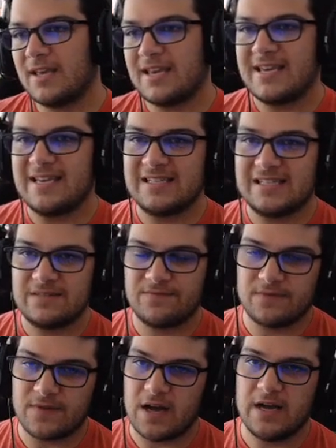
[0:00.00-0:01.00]
He is
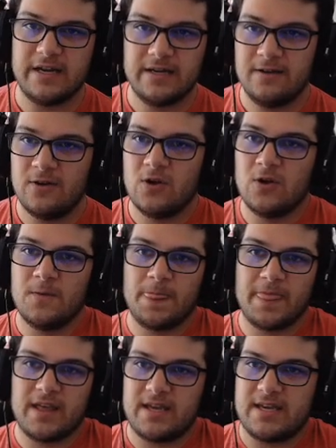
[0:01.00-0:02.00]
fine.
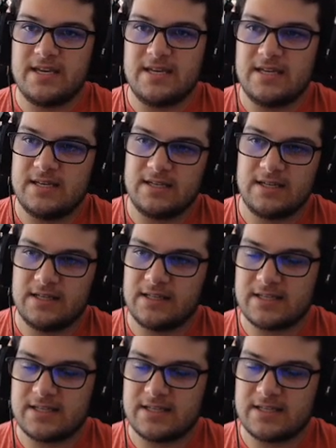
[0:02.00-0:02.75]
He's